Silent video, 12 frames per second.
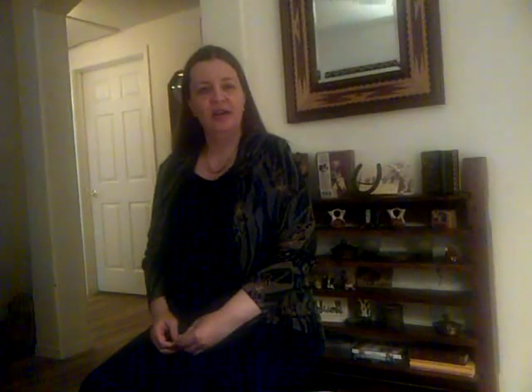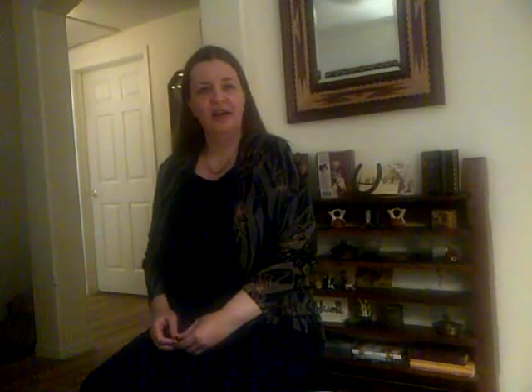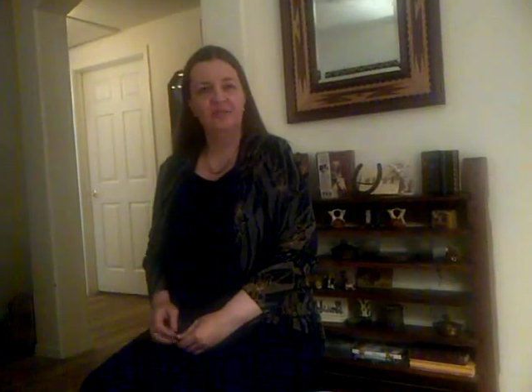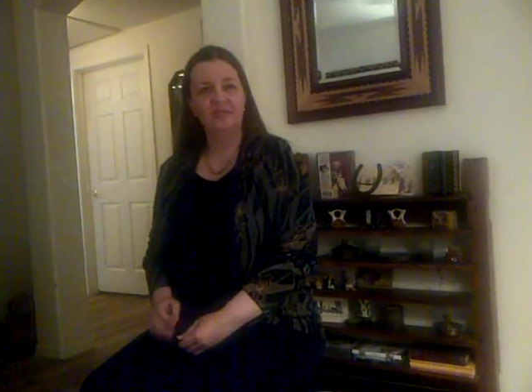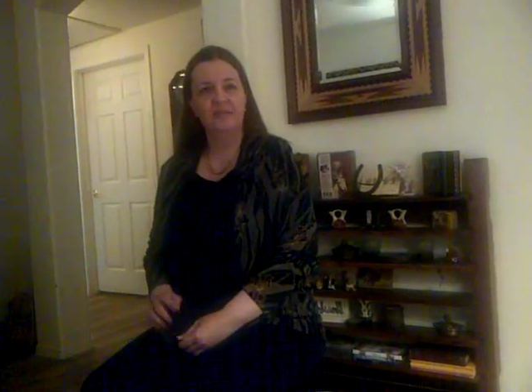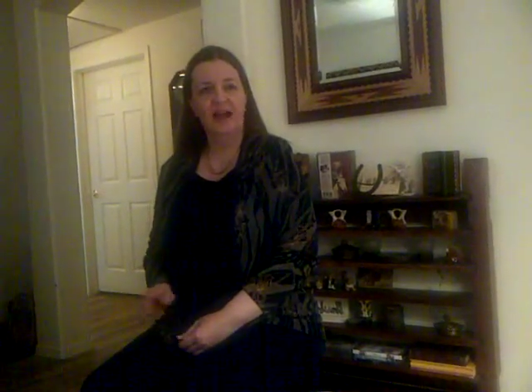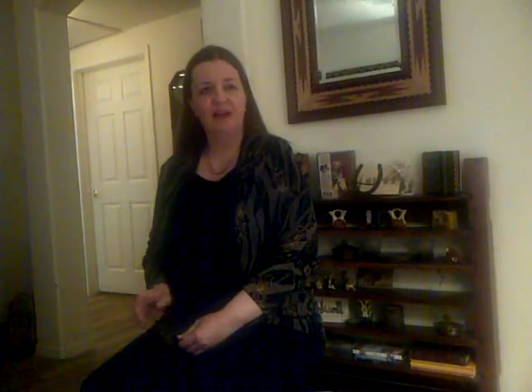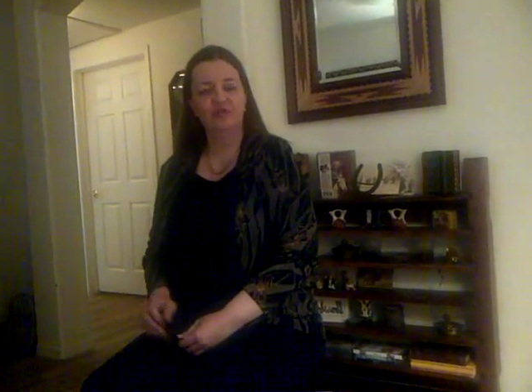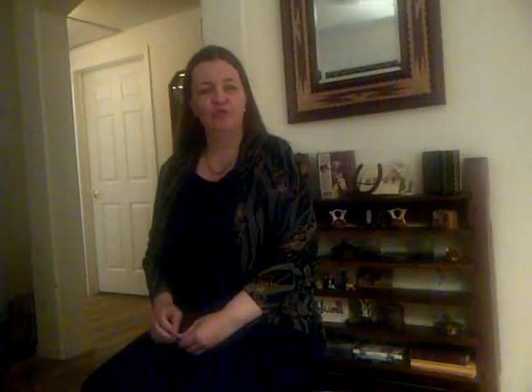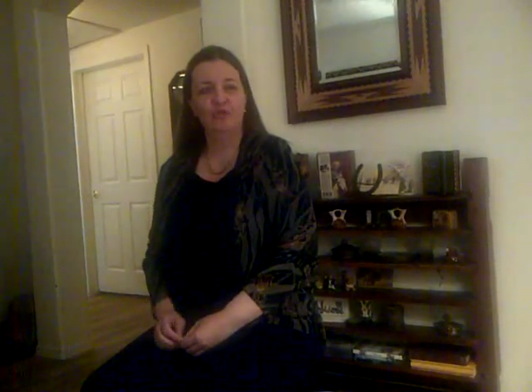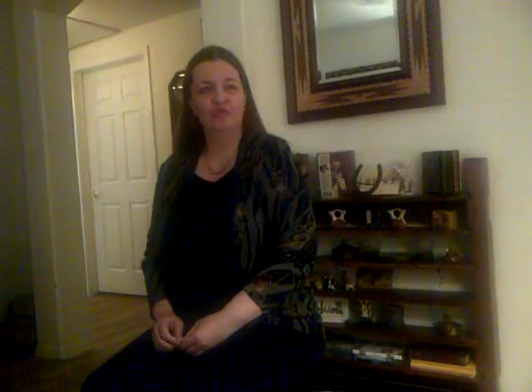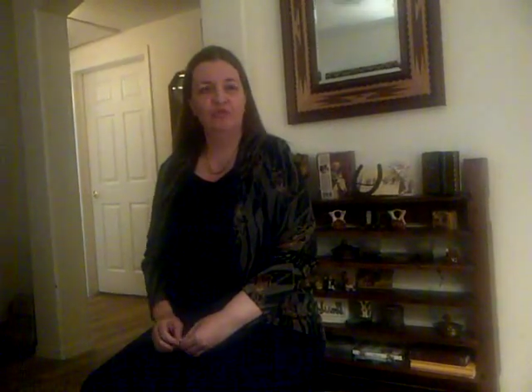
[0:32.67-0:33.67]
Yes,
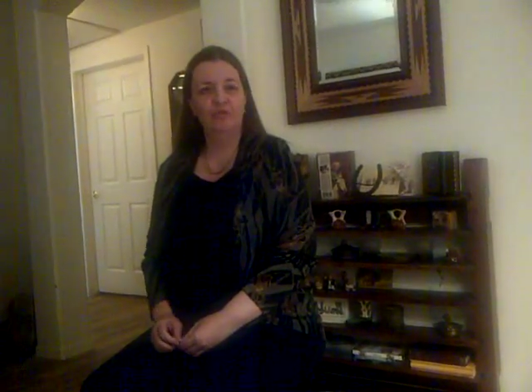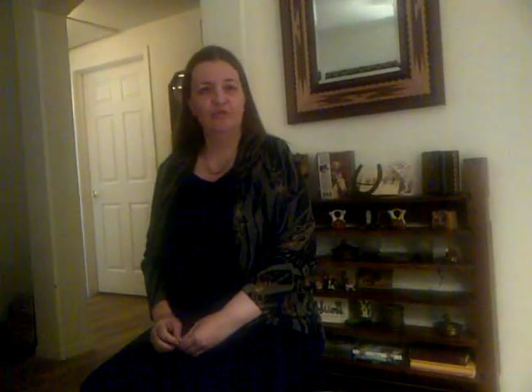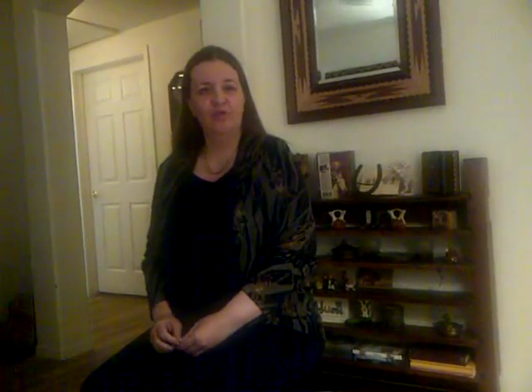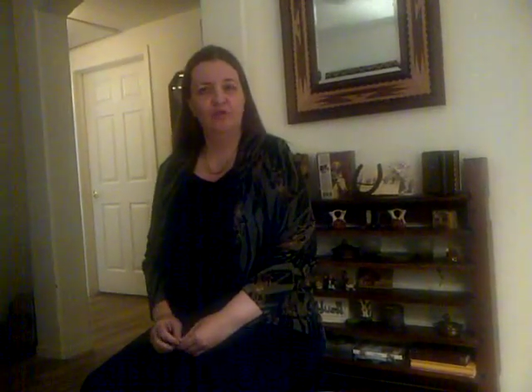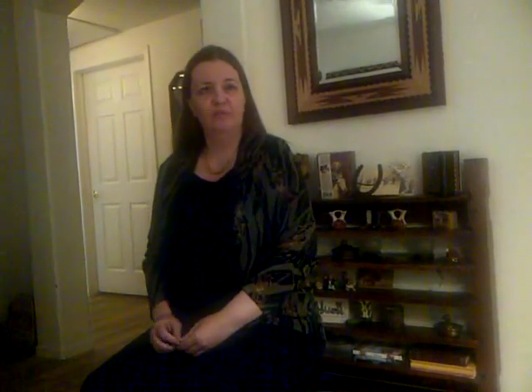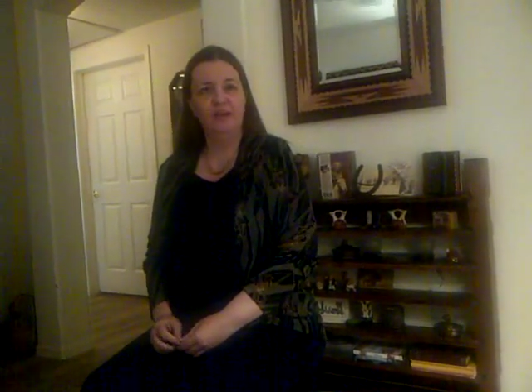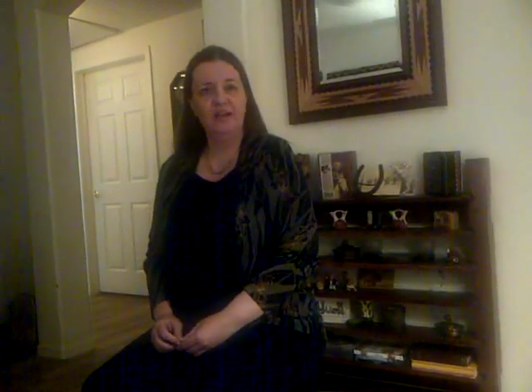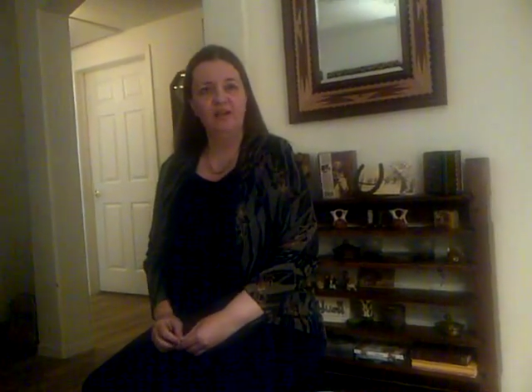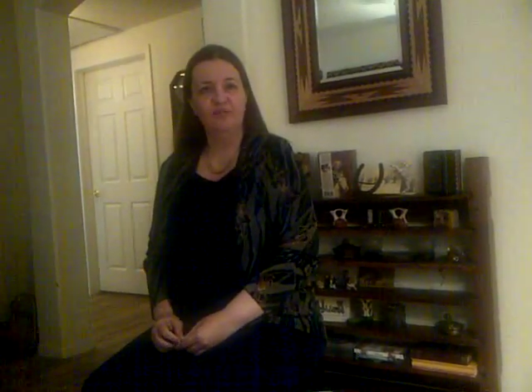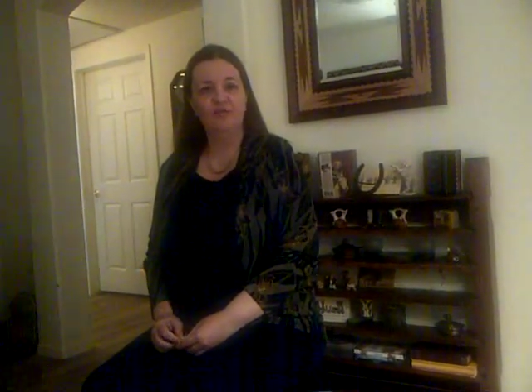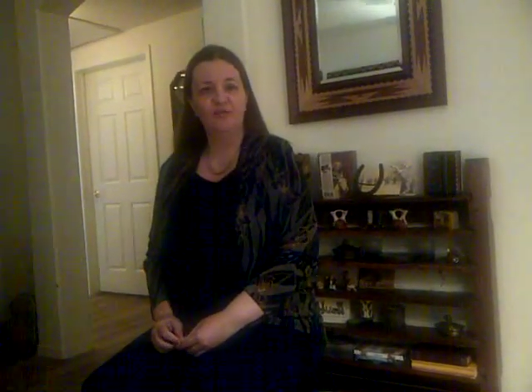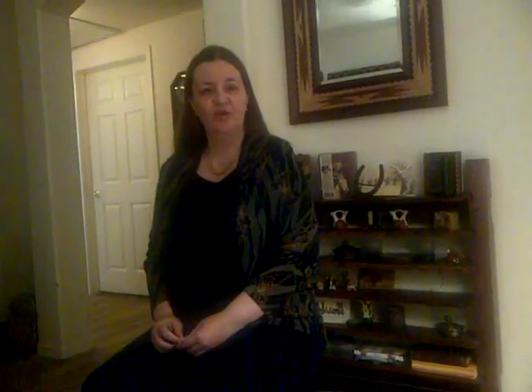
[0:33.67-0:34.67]
that George III, but
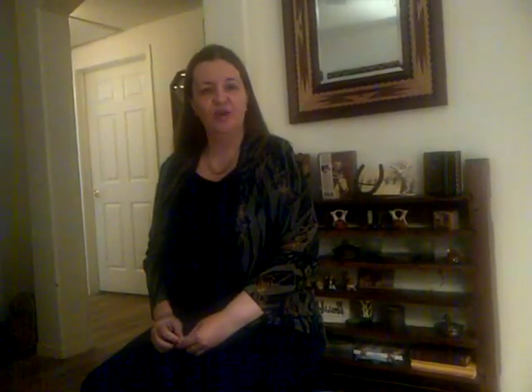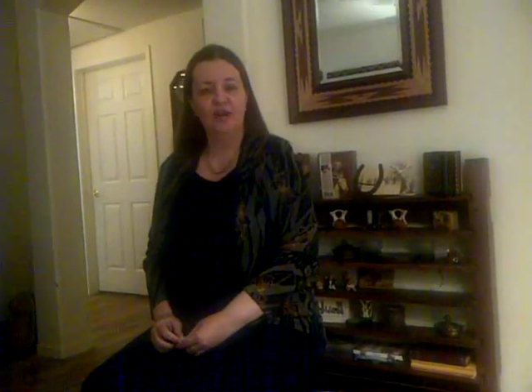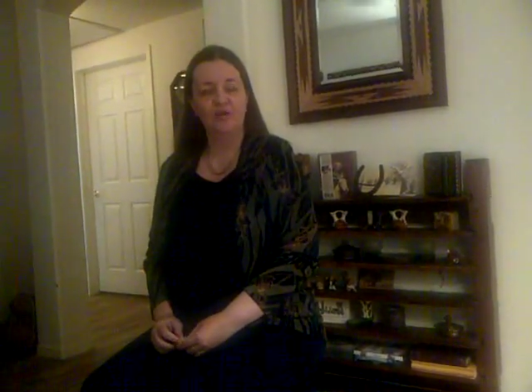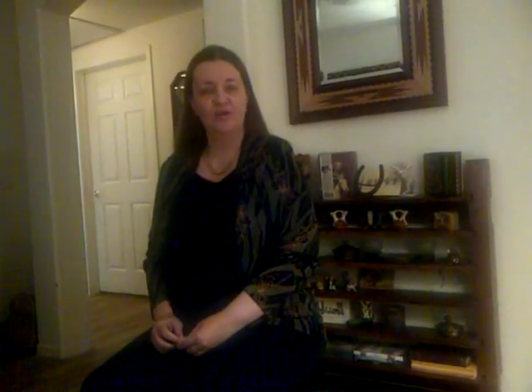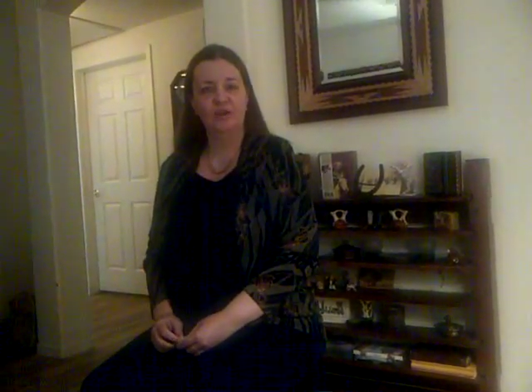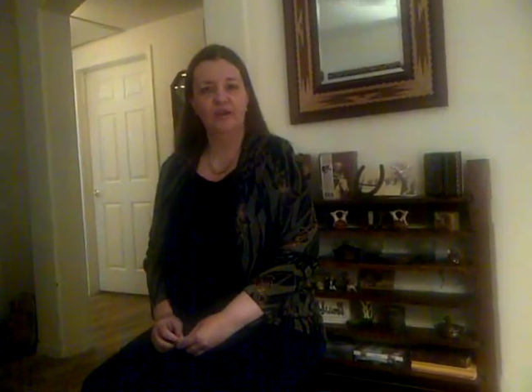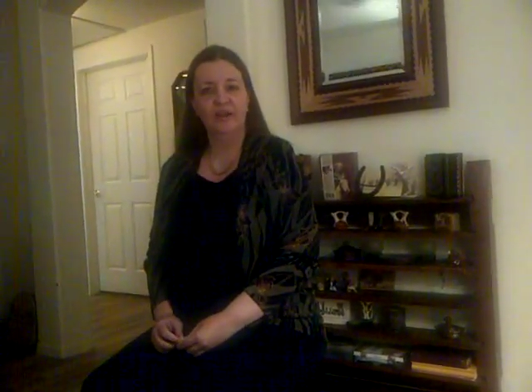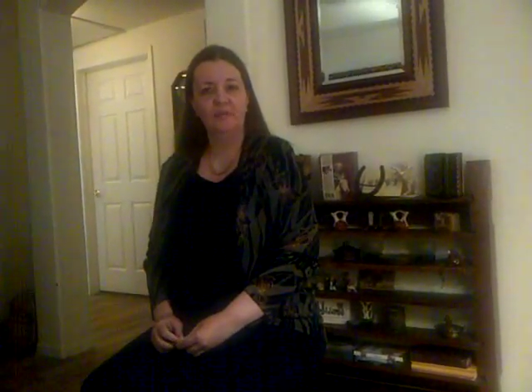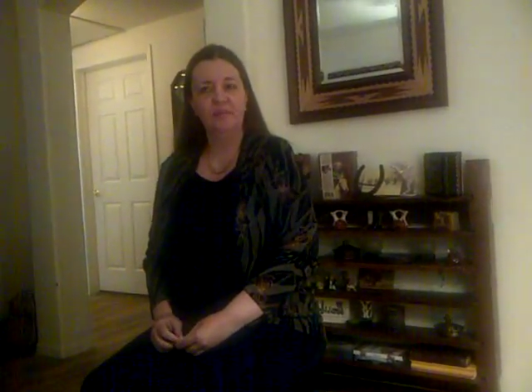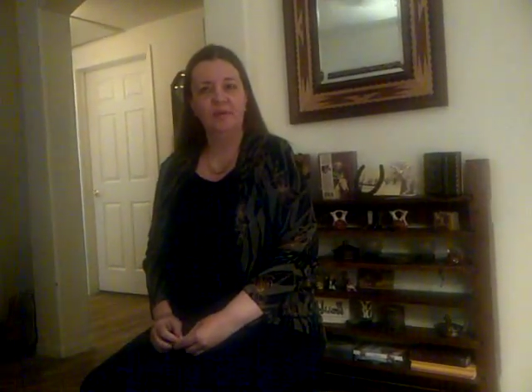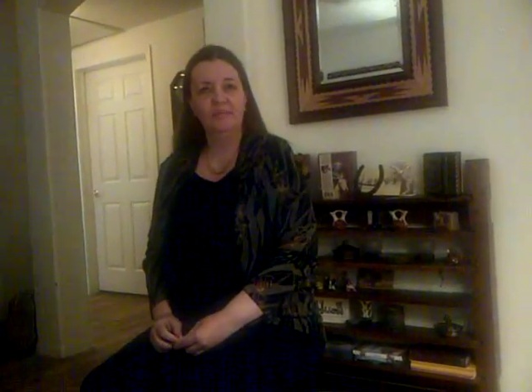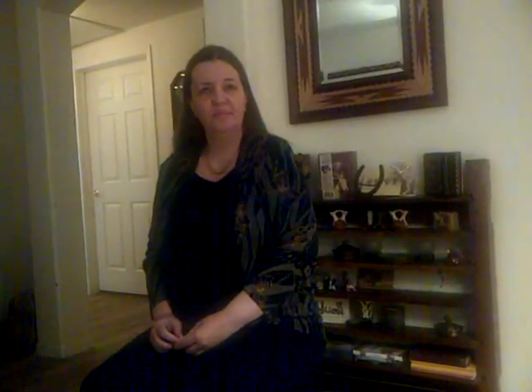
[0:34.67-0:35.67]
he's for another clip.